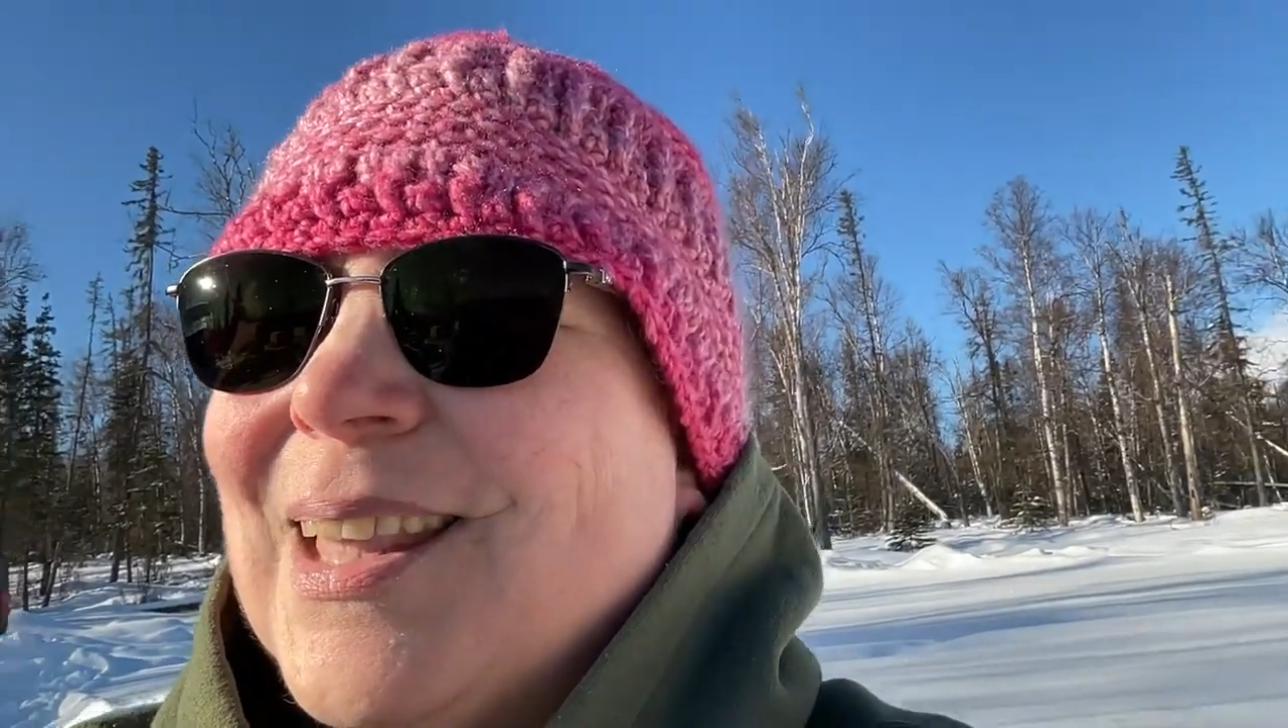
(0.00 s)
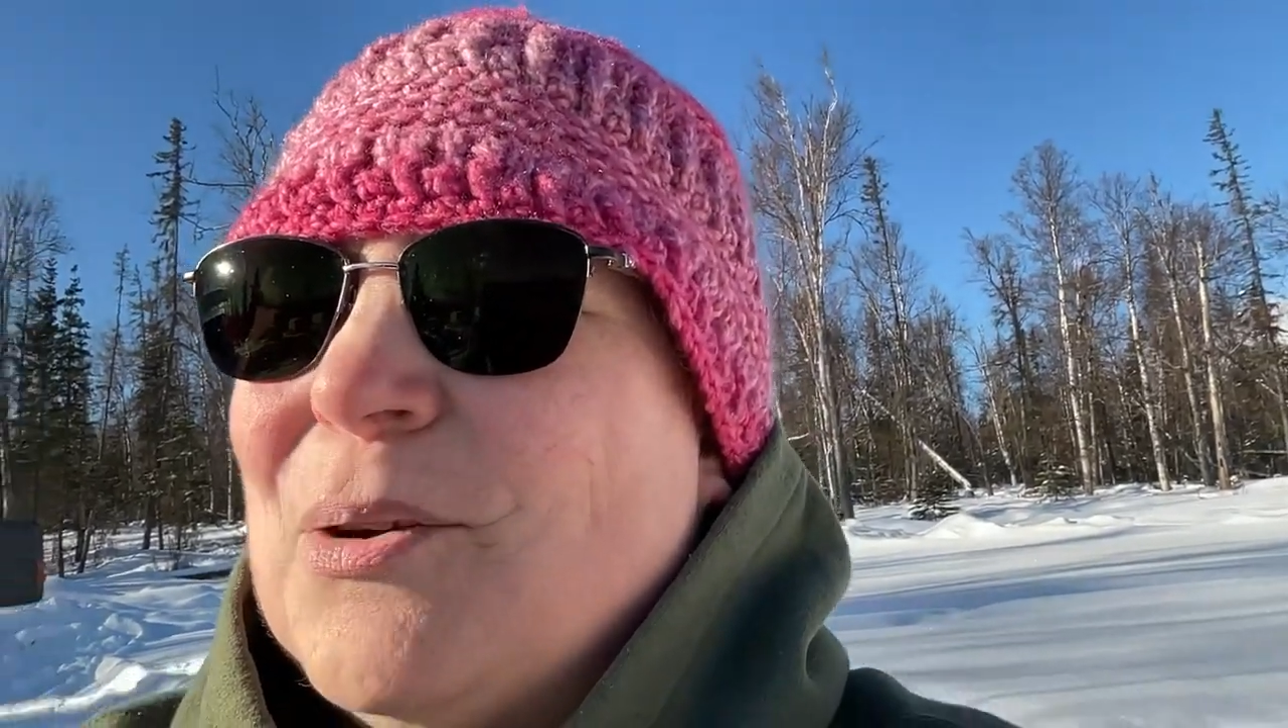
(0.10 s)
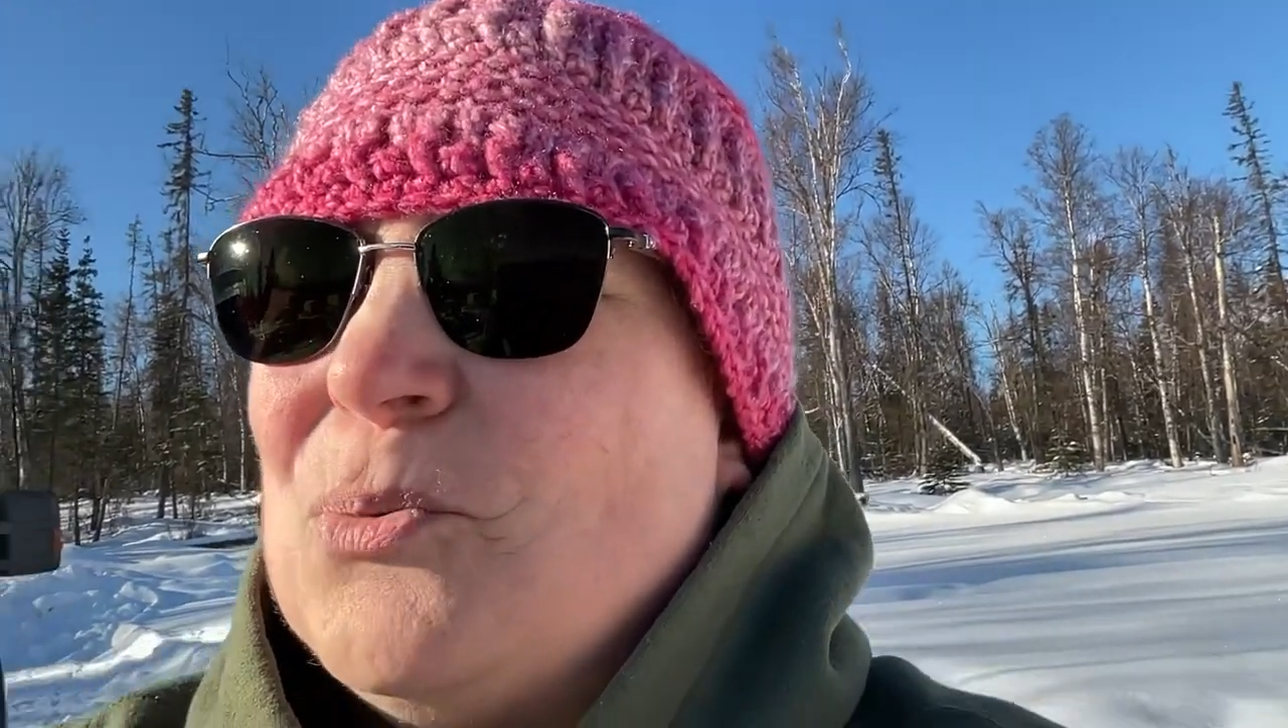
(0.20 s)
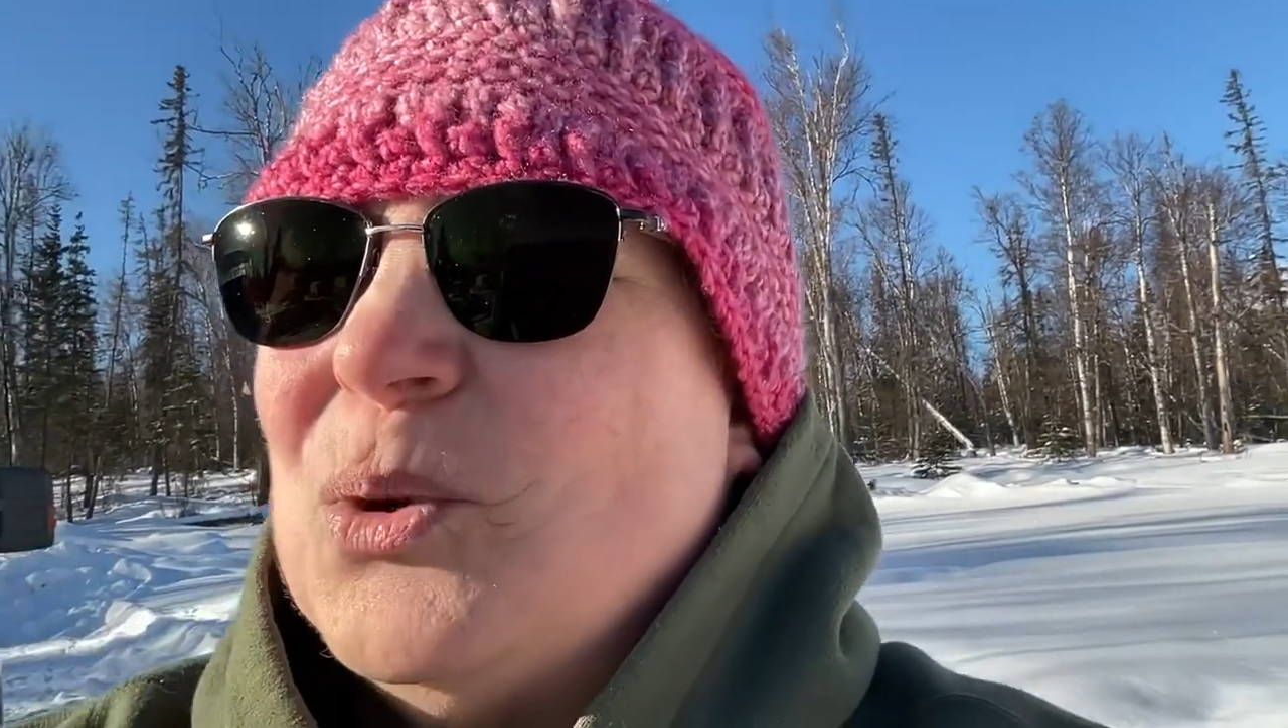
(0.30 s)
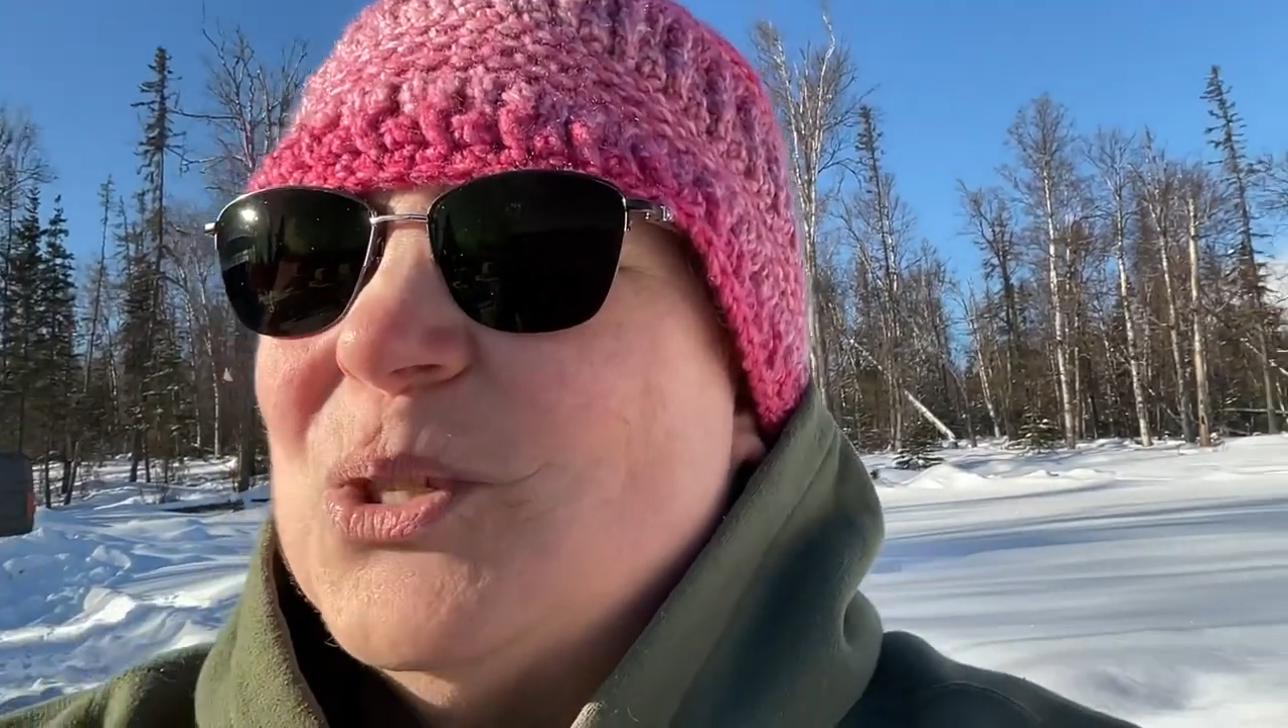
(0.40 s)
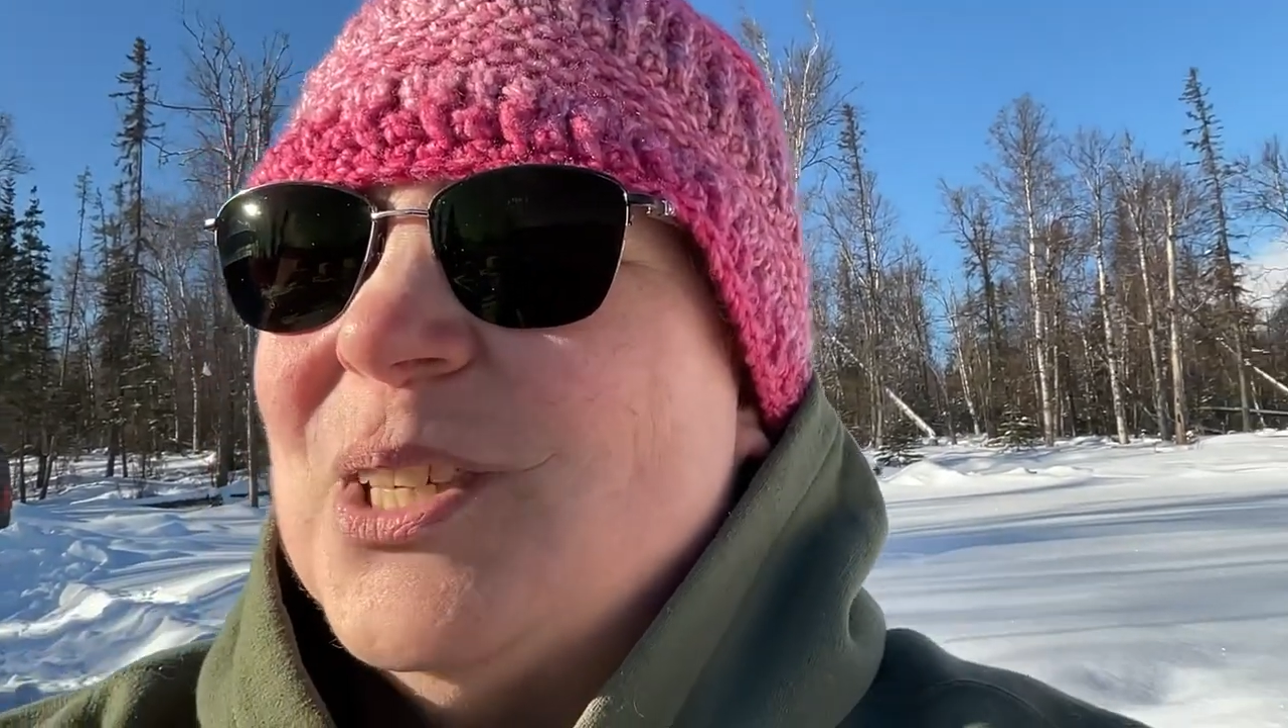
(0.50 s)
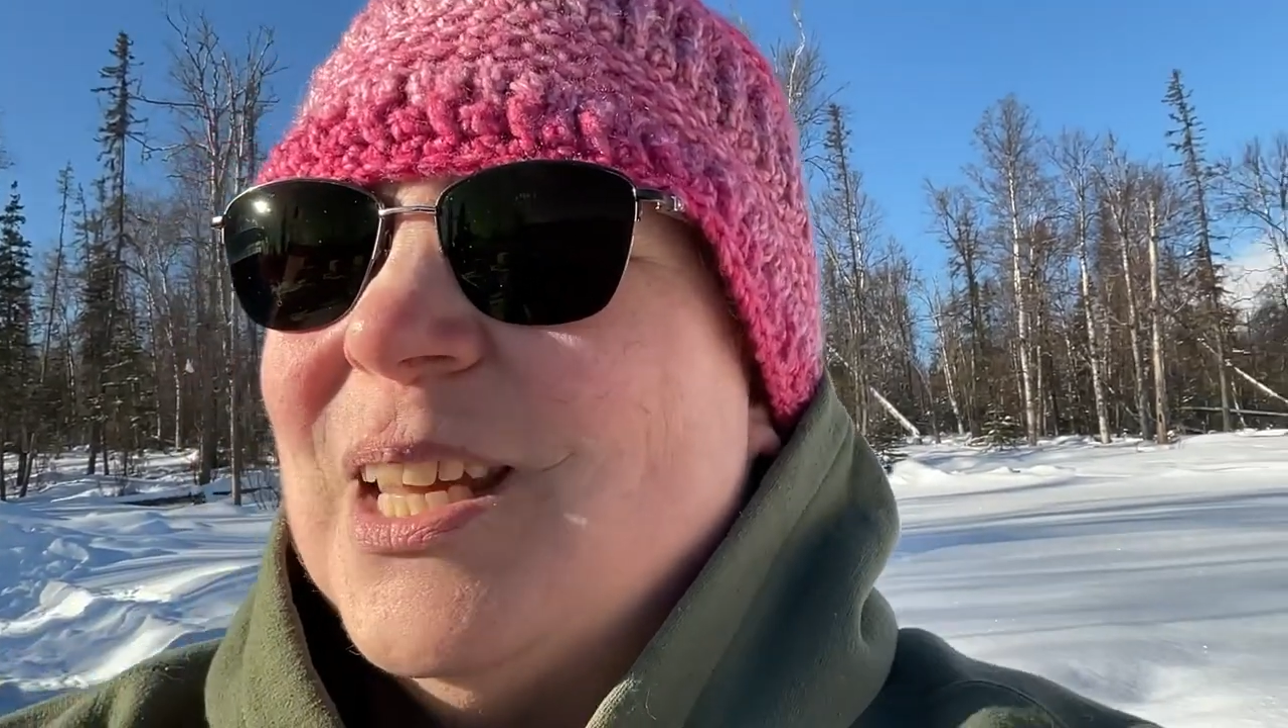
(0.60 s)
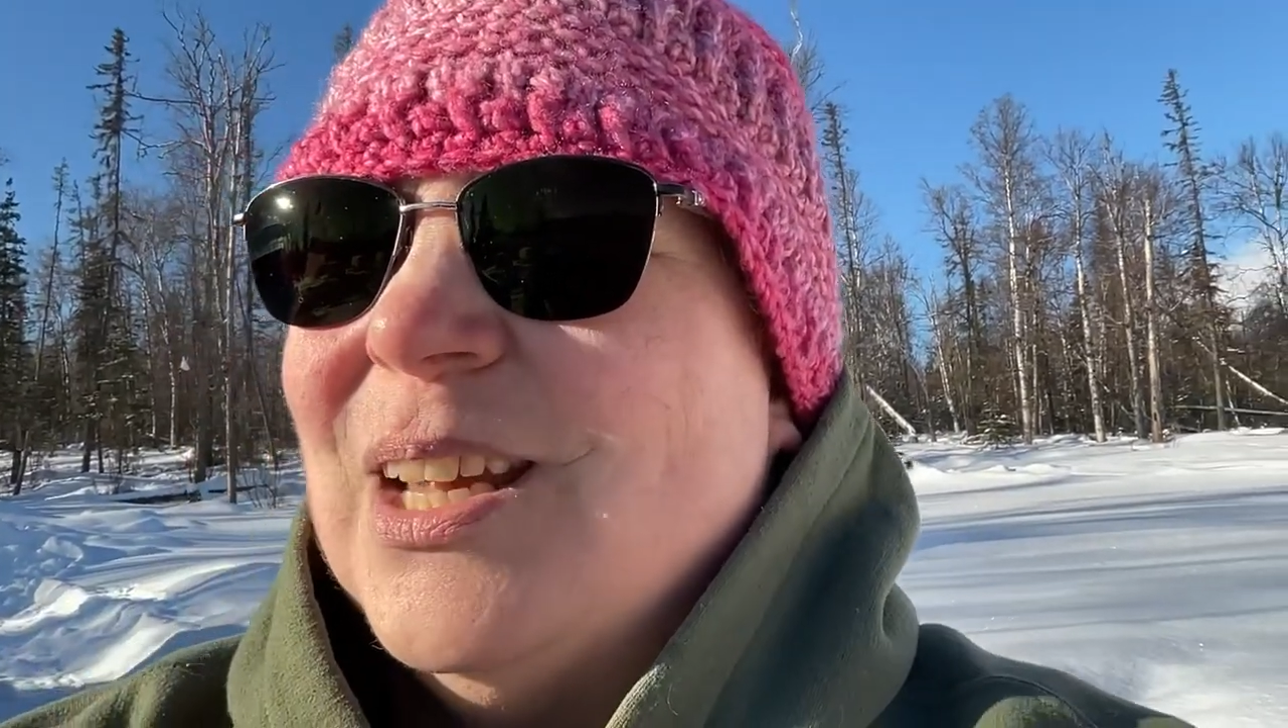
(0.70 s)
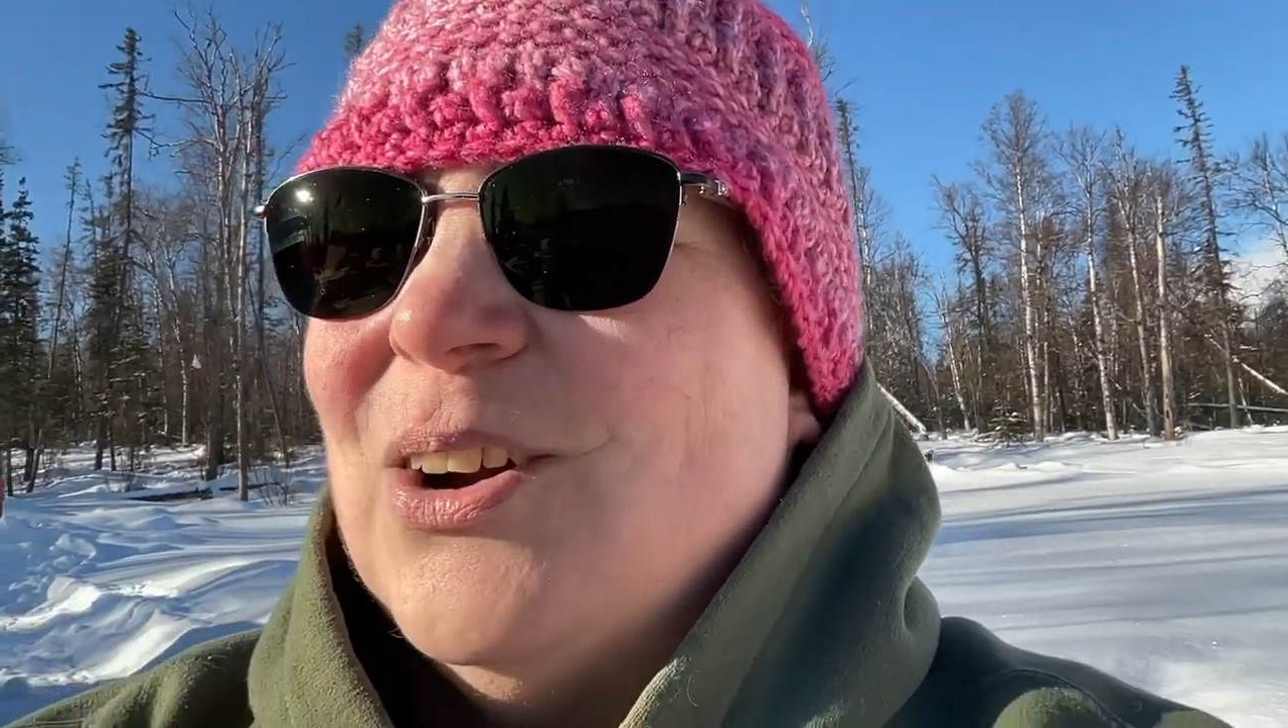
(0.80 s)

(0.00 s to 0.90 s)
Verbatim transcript: And we'll see